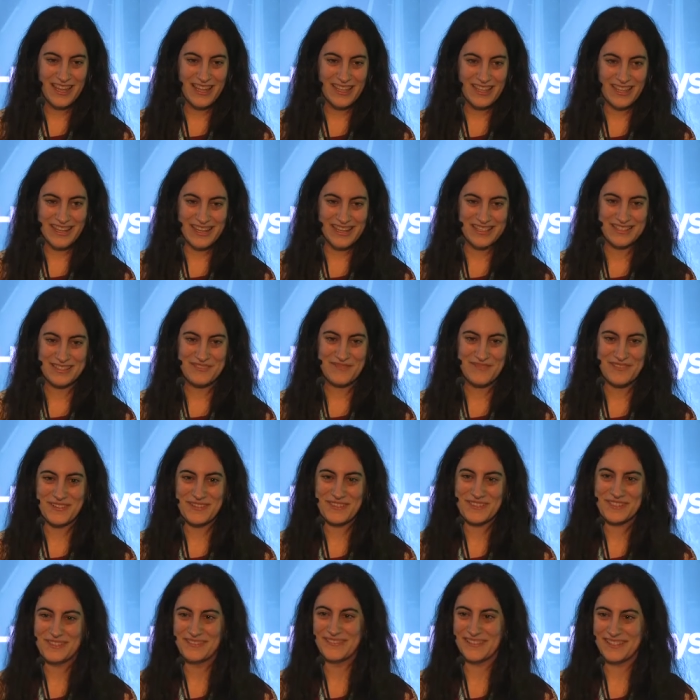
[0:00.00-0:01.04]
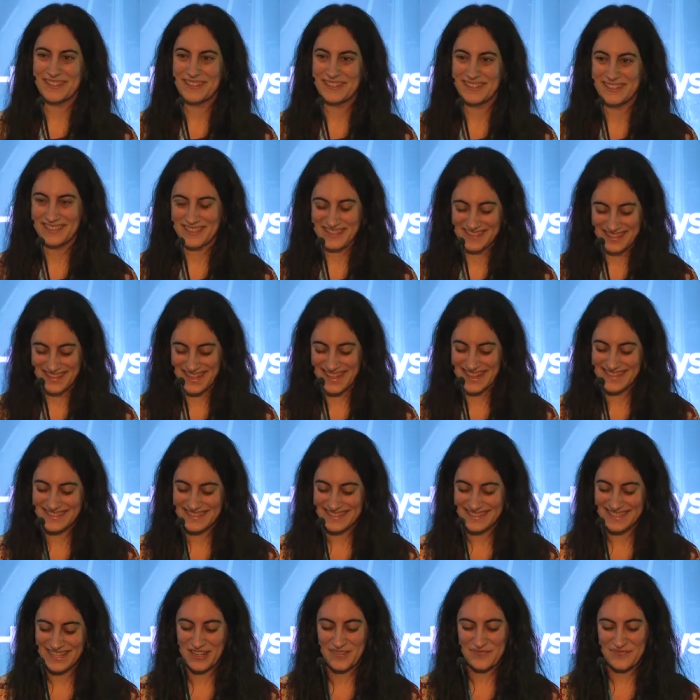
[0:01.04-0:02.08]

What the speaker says: You need to persevere. You can't